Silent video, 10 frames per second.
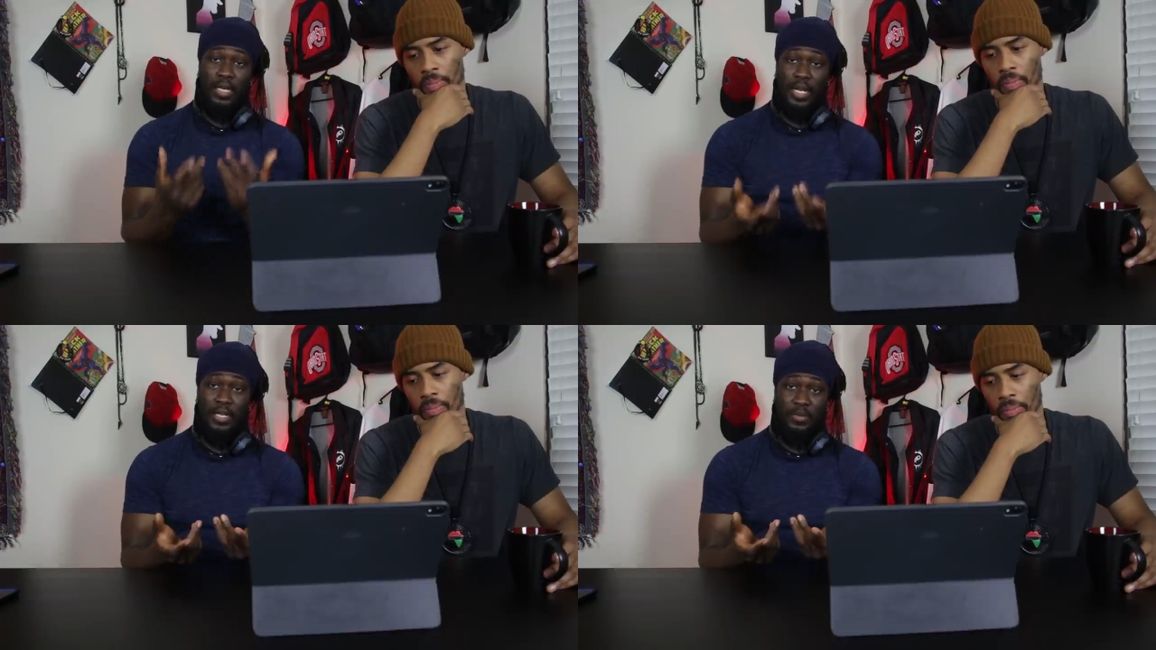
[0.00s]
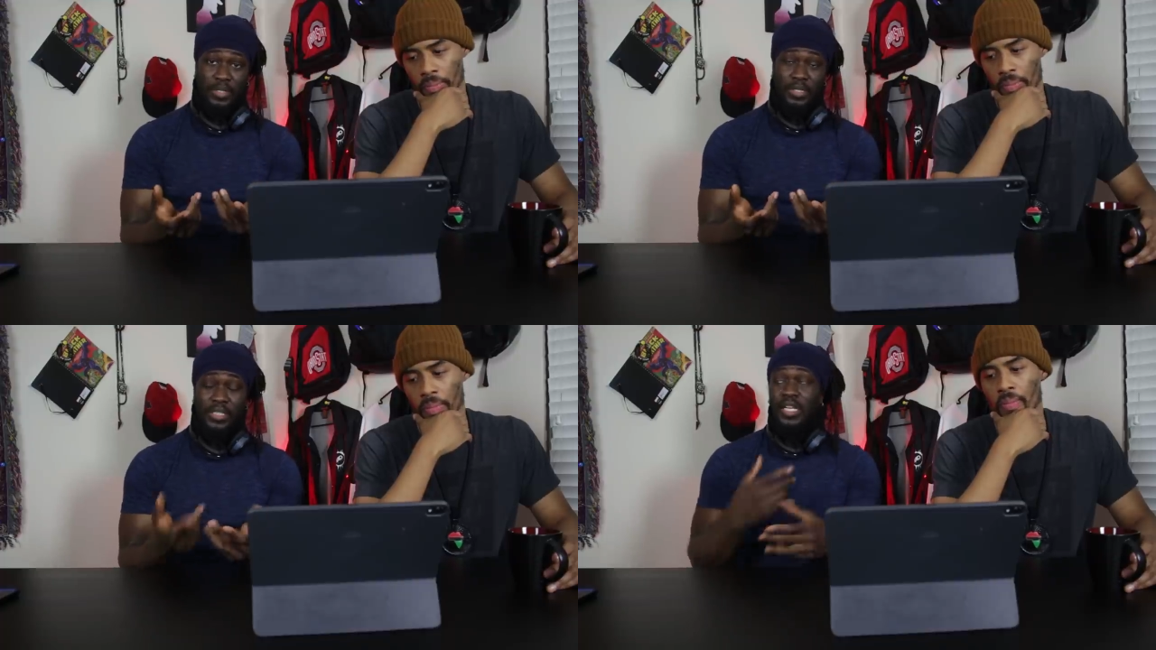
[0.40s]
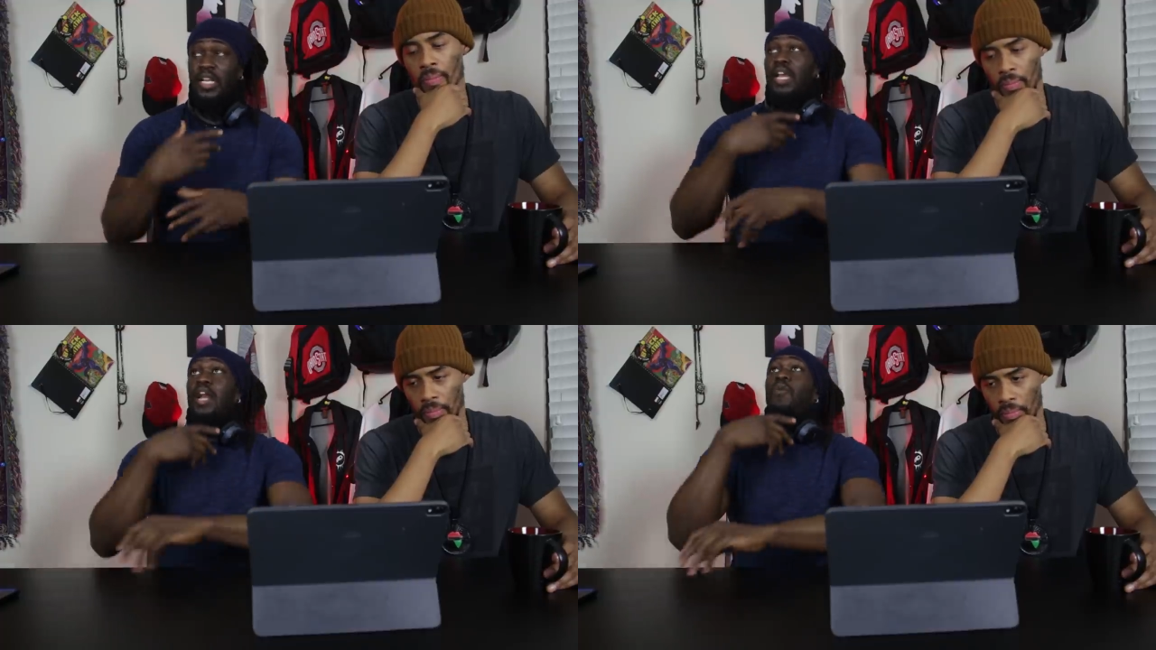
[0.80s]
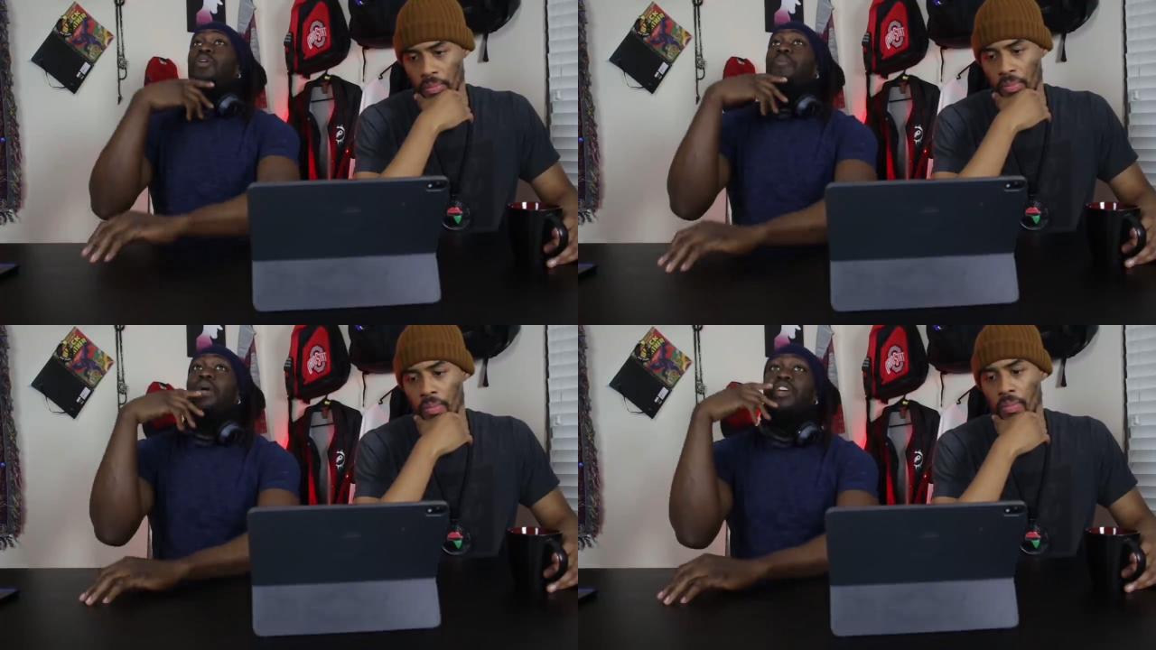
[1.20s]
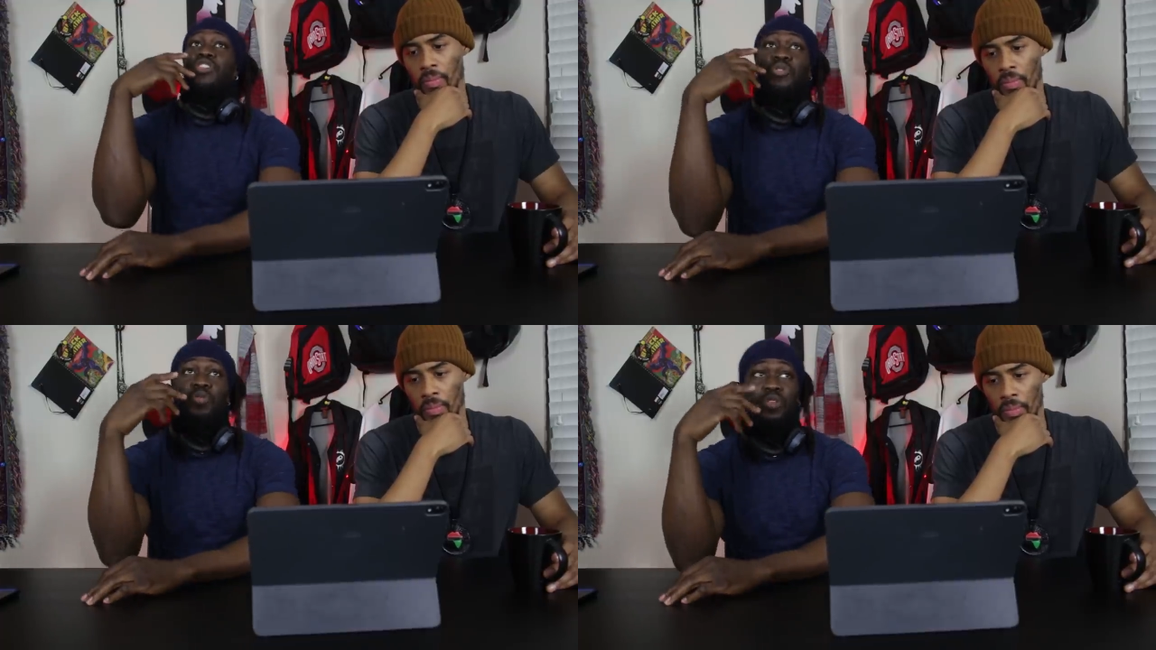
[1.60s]
Speaker 1: language. And I want to make
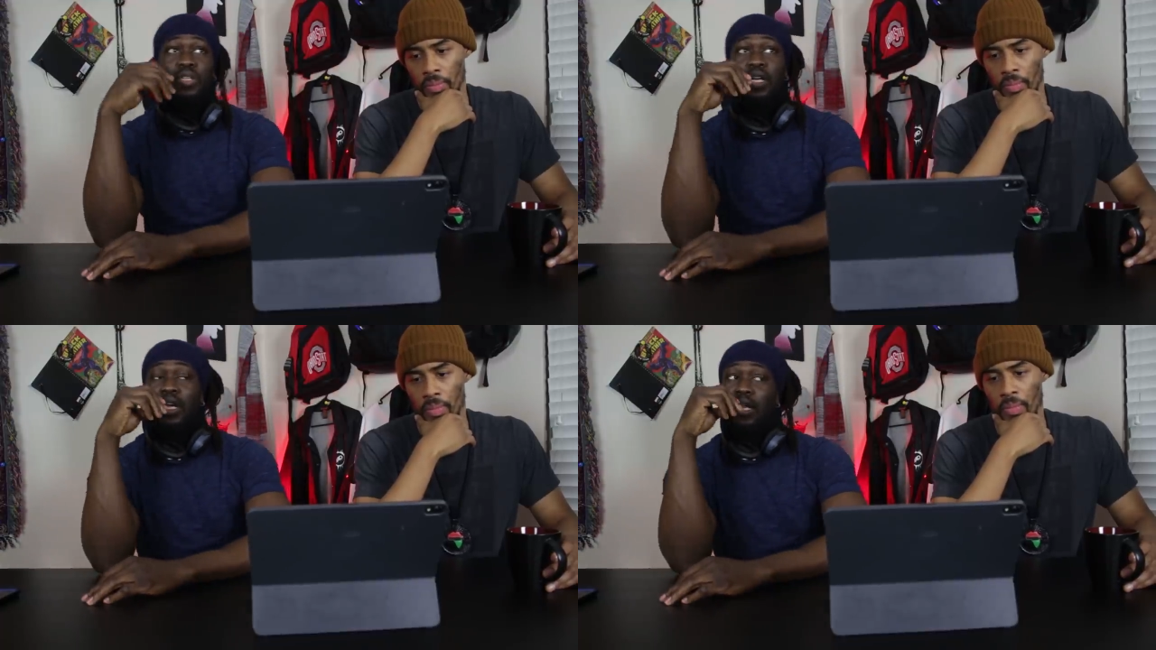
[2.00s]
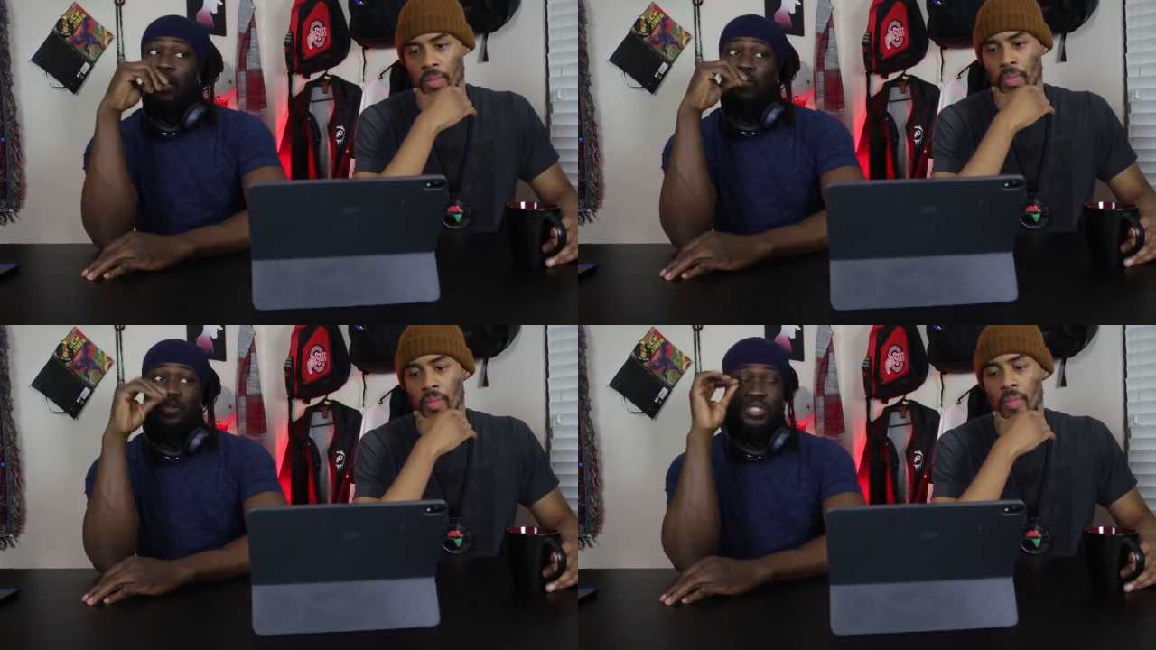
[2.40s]
sure, like when